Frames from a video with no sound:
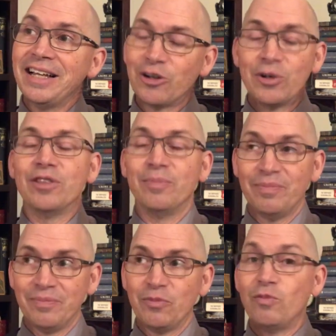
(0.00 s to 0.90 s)
or
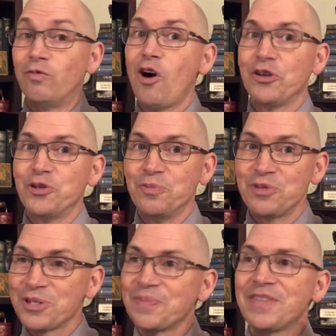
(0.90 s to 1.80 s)

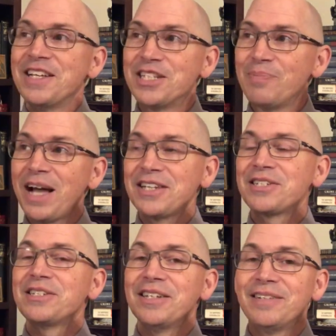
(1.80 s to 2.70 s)
volumes. It's the
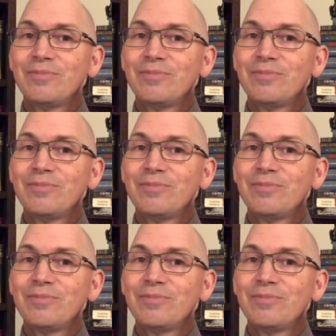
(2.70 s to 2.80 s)
best